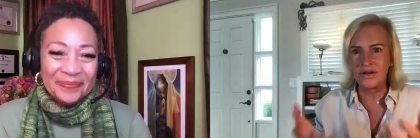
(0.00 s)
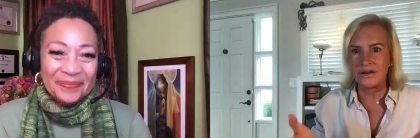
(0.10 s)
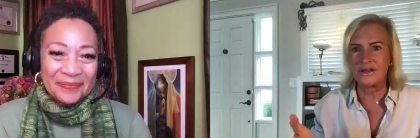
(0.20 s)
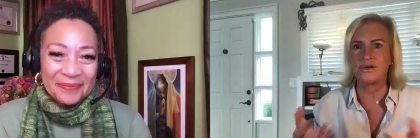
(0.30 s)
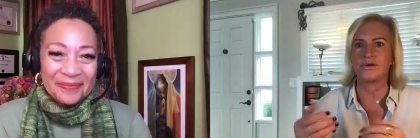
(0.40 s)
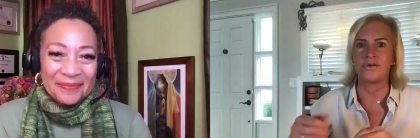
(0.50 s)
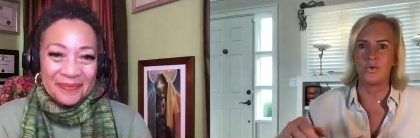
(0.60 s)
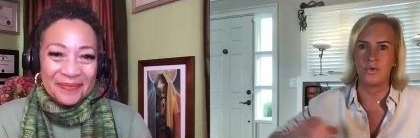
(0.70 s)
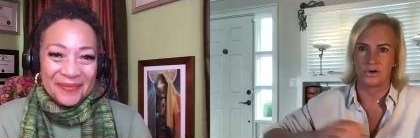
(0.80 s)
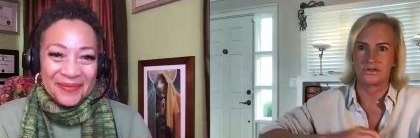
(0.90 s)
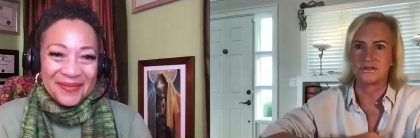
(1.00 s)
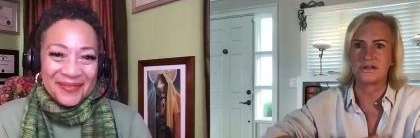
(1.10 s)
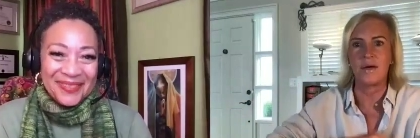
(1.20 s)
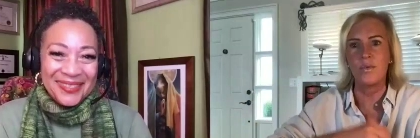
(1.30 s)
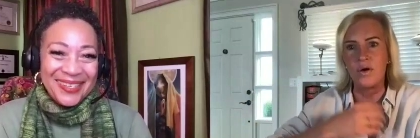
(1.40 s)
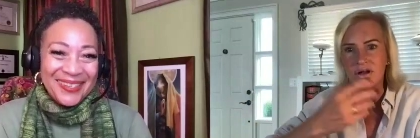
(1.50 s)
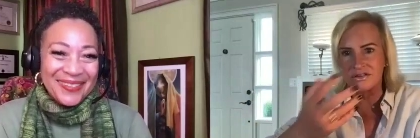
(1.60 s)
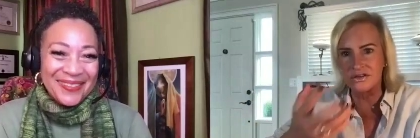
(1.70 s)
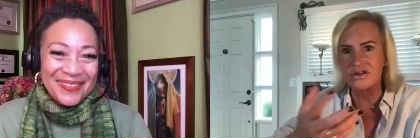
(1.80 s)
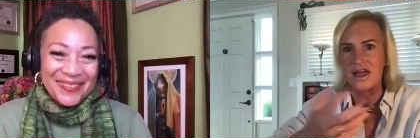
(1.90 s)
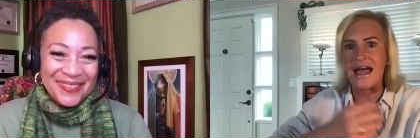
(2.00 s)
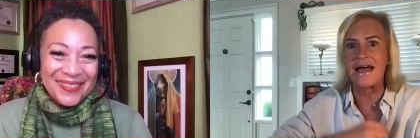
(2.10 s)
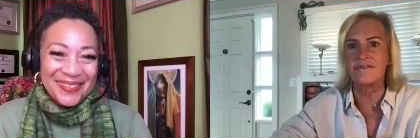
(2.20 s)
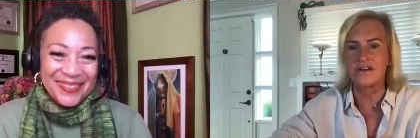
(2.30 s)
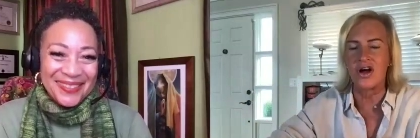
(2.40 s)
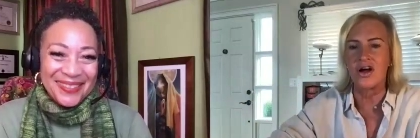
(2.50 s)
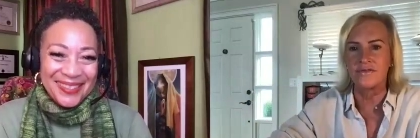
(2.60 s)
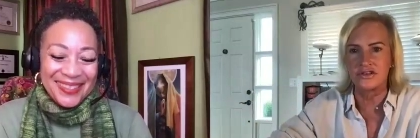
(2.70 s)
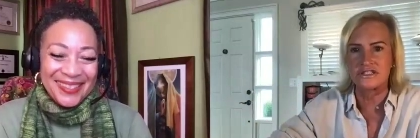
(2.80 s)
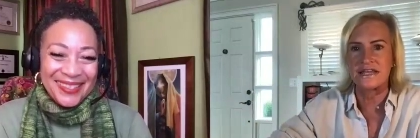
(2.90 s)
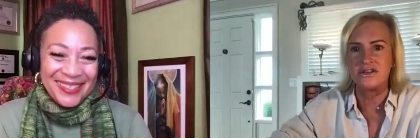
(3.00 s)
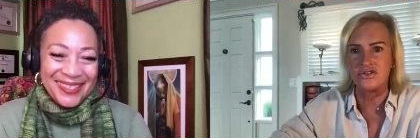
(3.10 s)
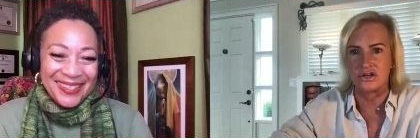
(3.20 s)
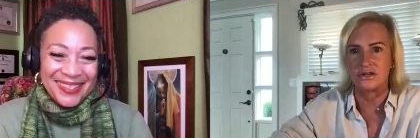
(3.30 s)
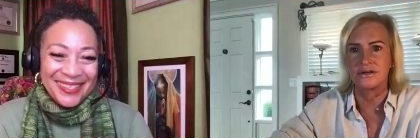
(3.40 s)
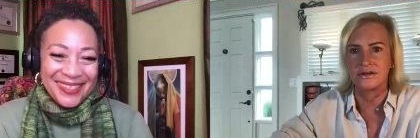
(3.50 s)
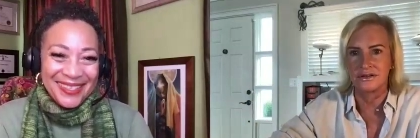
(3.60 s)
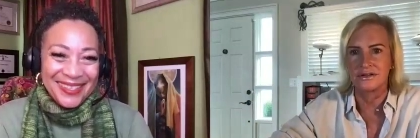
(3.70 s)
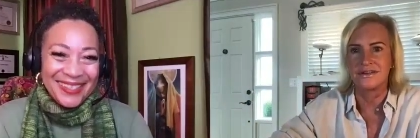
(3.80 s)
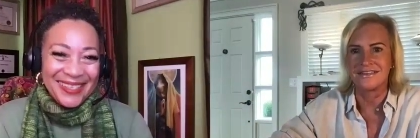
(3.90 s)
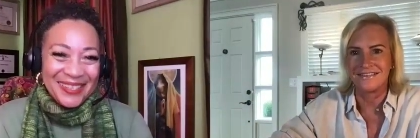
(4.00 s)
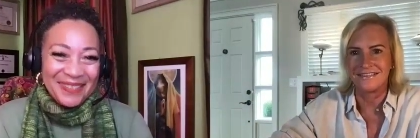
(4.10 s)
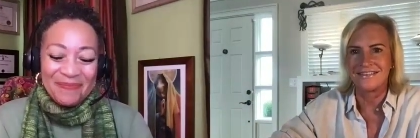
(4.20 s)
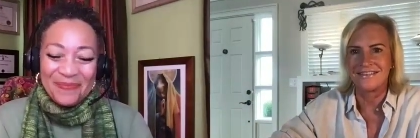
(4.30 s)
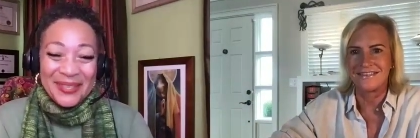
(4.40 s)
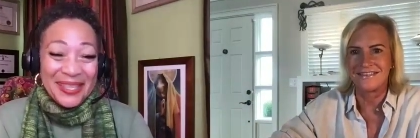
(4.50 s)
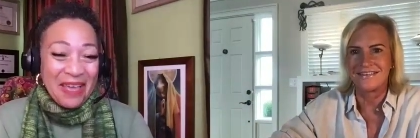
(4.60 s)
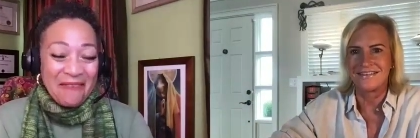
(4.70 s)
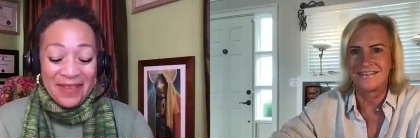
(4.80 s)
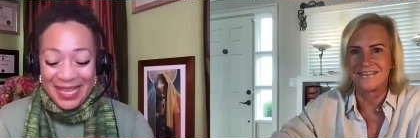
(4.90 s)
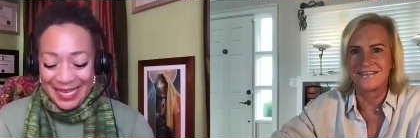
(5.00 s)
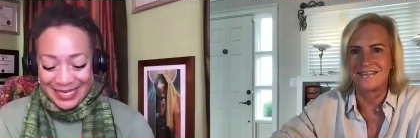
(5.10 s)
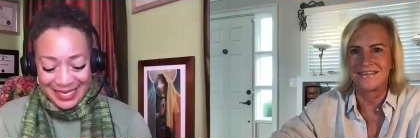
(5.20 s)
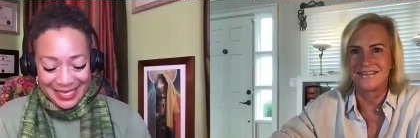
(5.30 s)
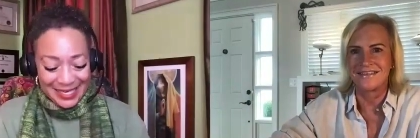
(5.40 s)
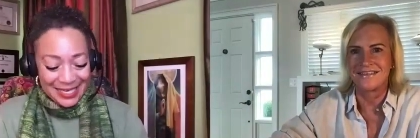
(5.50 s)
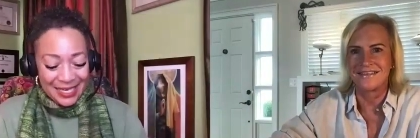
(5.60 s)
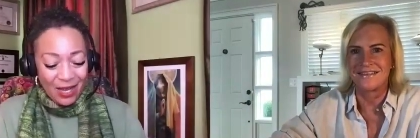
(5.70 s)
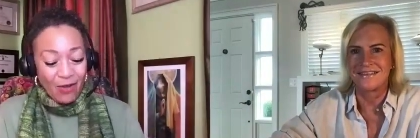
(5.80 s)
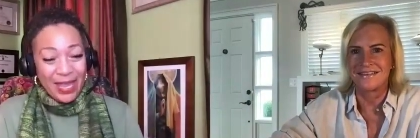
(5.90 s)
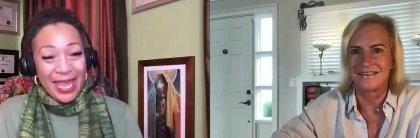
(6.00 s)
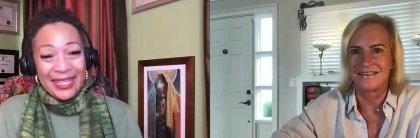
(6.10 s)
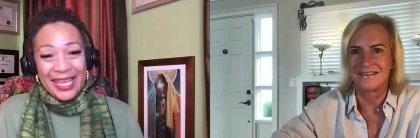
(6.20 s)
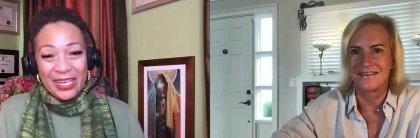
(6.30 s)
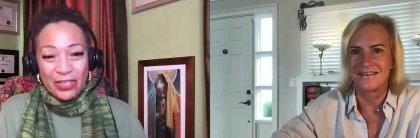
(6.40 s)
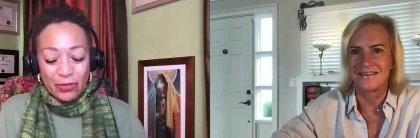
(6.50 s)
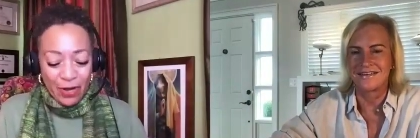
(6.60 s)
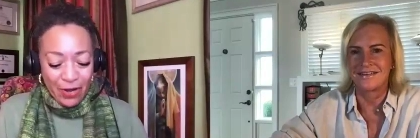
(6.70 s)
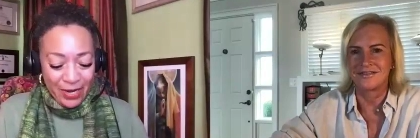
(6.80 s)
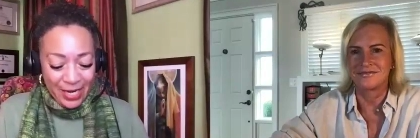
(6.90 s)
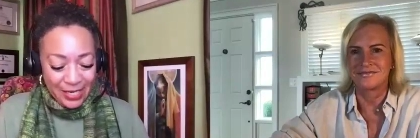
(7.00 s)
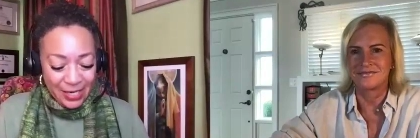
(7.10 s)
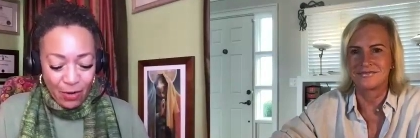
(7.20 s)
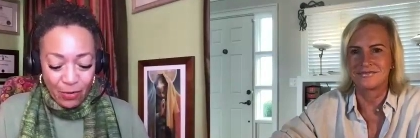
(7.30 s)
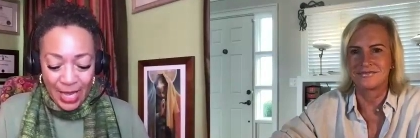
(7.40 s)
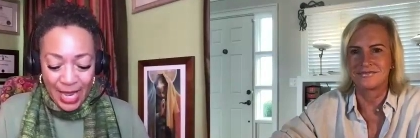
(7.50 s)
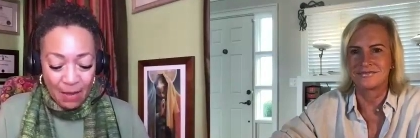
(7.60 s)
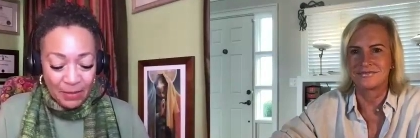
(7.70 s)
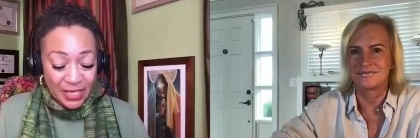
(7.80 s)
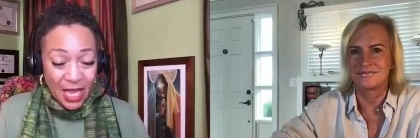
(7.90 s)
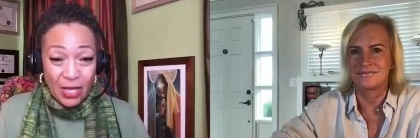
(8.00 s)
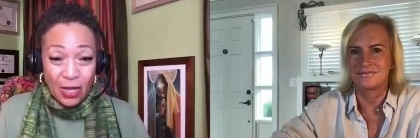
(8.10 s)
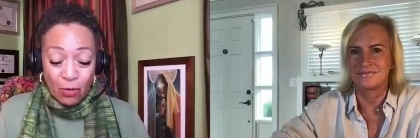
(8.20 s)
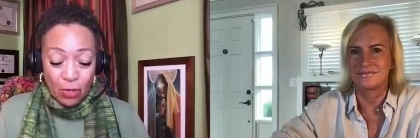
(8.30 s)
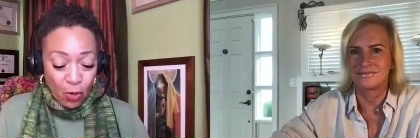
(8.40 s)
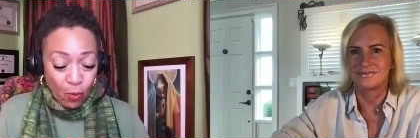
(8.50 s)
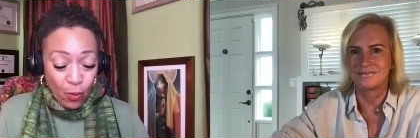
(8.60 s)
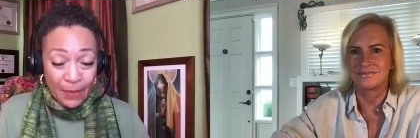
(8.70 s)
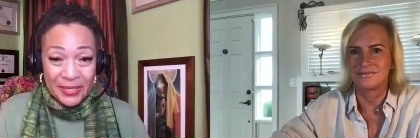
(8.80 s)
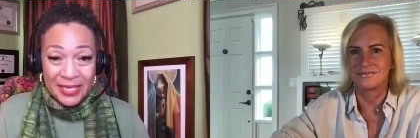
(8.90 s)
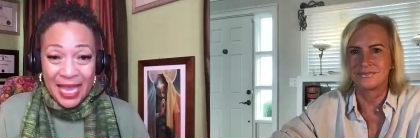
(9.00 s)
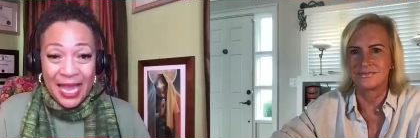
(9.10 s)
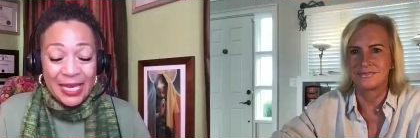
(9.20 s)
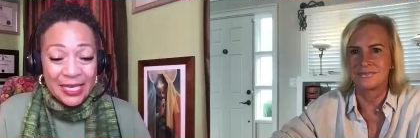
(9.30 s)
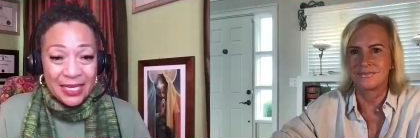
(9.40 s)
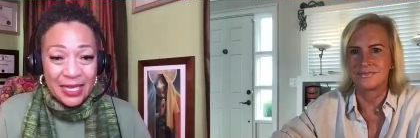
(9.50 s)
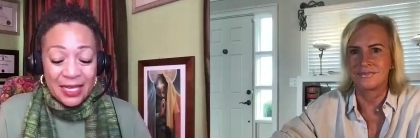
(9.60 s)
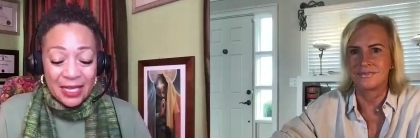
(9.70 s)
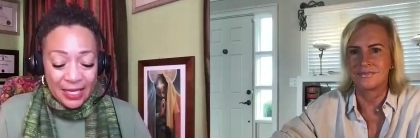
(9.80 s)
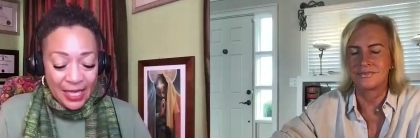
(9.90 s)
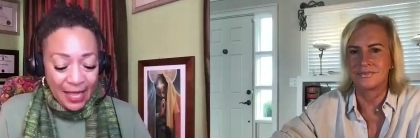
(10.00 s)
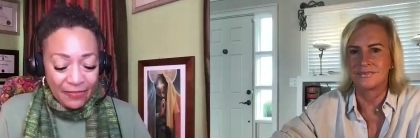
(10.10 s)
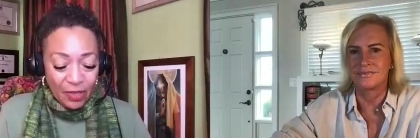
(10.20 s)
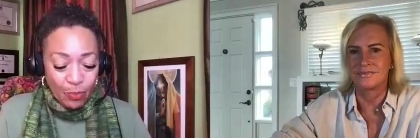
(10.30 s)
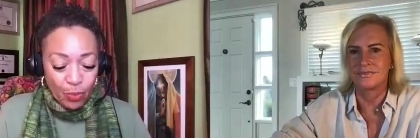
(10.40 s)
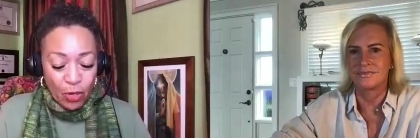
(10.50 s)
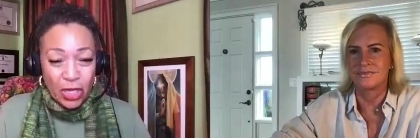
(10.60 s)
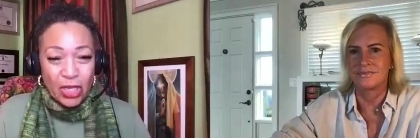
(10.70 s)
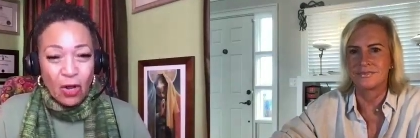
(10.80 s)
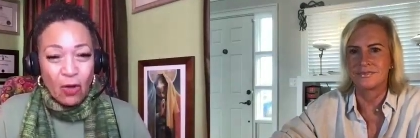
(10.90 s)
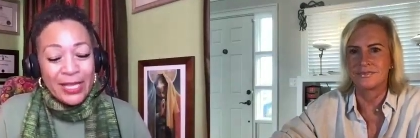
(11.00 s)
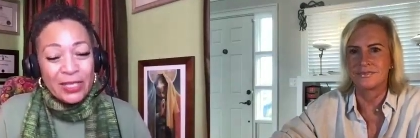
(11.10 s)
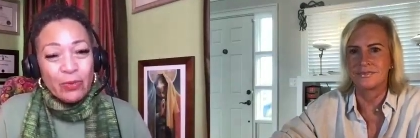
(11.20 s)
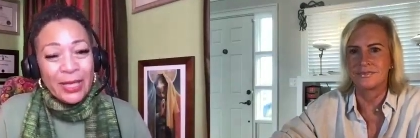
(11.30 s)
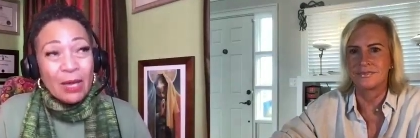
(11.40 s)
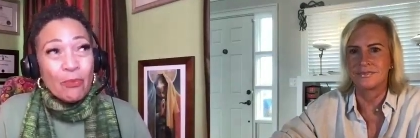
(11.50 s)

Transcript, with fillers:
Speaker 1: want to hear yours. I want to have a conversation. Love it.
Speaker 2: Okay, ladies, you heard it. Go to Amazon, go to her website, get the book. You know, it's really